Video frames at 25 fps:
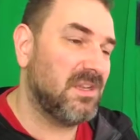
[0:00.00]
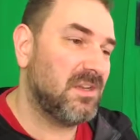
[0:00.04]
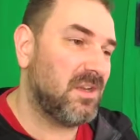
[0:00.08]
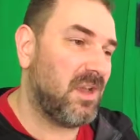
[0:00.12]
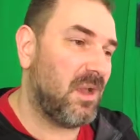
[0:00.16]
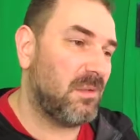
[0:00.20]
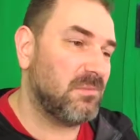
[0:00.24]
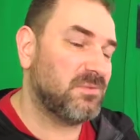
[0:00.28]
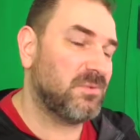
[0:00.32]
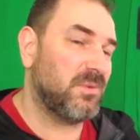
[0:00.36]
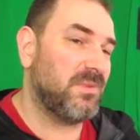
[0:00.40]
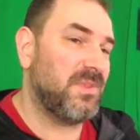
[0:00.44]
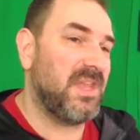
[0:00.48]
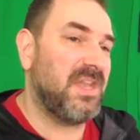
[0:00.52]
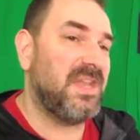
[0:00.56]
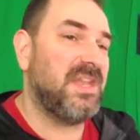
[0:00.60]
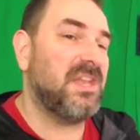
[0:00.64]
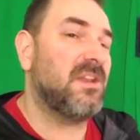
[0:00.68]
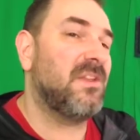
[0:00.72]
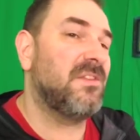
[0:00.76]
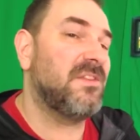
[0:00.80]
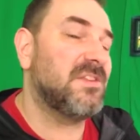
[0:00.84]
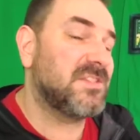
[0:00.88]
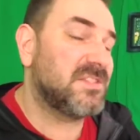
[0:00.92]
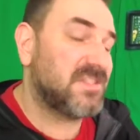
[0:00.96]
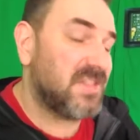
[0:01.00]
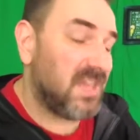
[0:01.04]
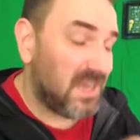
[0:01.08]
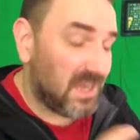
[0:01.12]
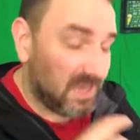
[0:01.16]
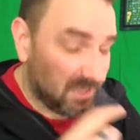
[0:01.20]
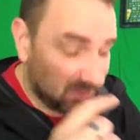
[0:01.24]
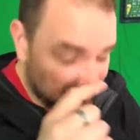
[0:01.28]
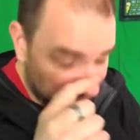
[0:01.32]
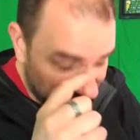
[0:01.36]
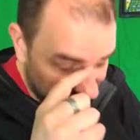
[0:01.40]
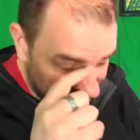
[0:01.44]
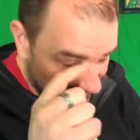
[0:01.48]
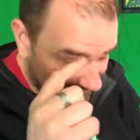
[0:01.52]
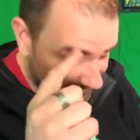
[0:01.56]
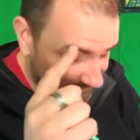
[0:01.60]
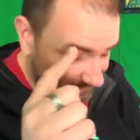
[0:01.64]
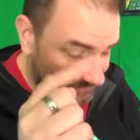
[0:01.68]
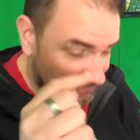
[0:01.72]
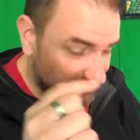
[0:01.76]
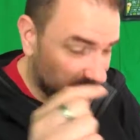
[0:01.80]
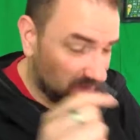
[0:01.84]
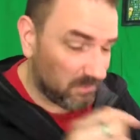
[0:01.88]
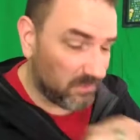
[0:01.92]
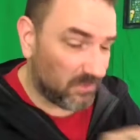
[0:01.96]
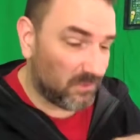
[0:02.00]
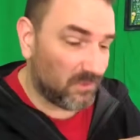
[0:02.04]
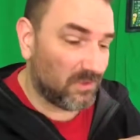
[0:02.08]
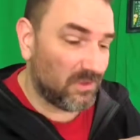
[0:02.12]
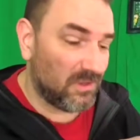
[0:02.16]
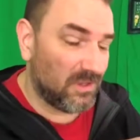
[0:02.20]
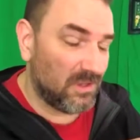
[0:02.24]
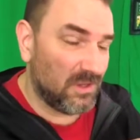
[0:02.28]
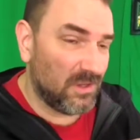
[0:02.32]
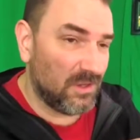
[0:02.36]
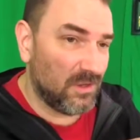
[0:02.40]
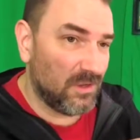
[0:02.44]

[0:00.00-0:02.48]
comes when they get on the stand and they get in trouble